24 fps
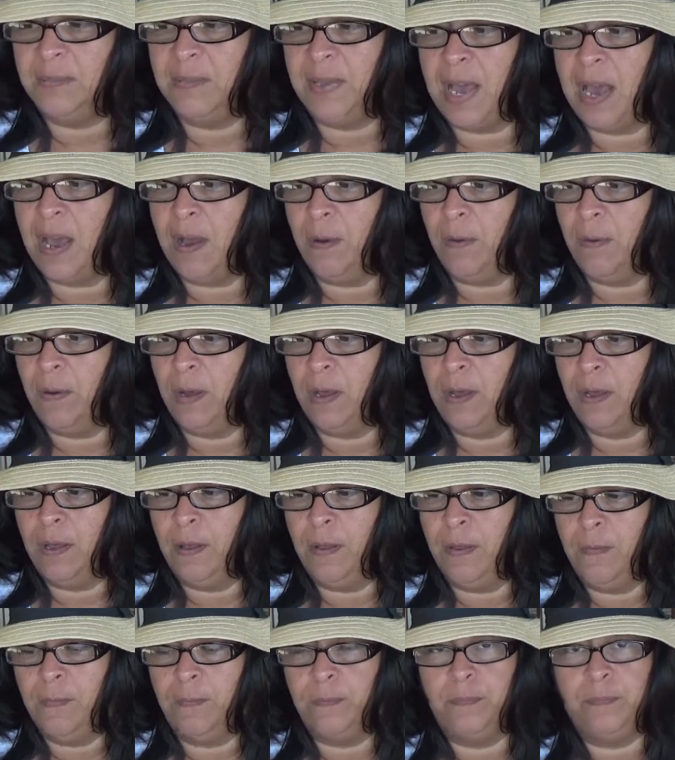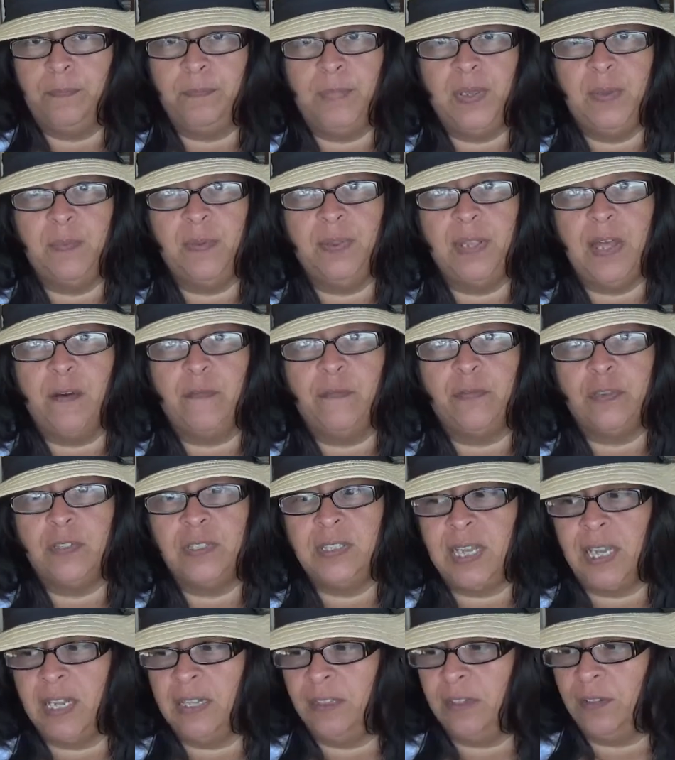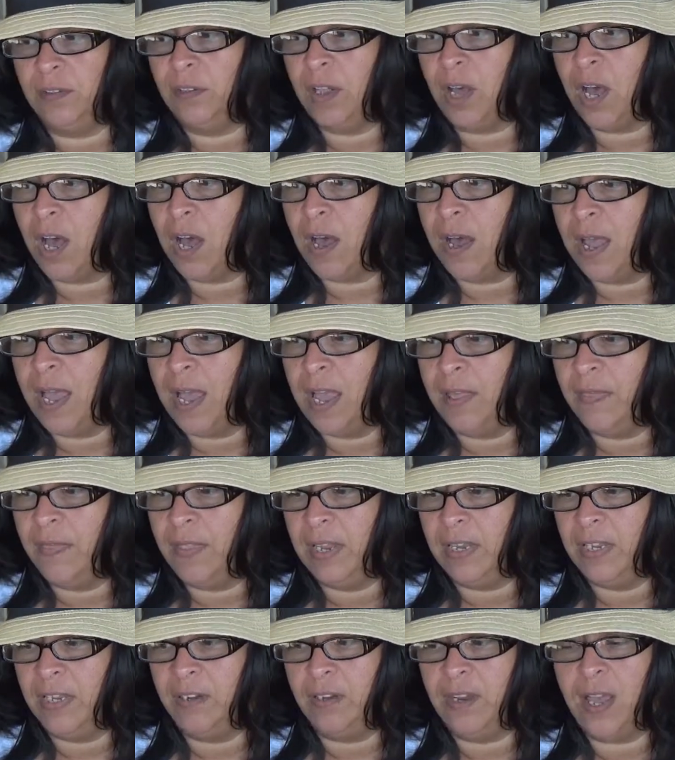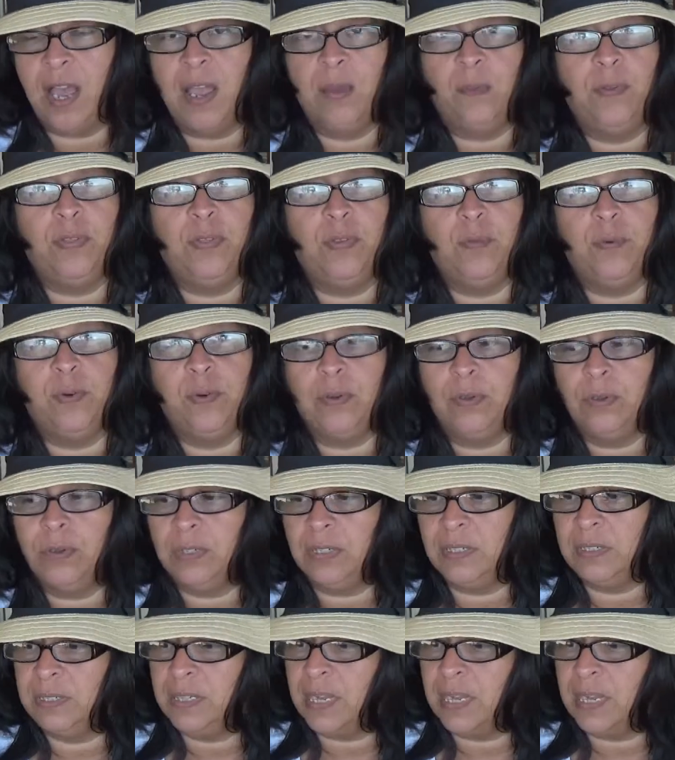about people that forsake the law and they unite with the world. It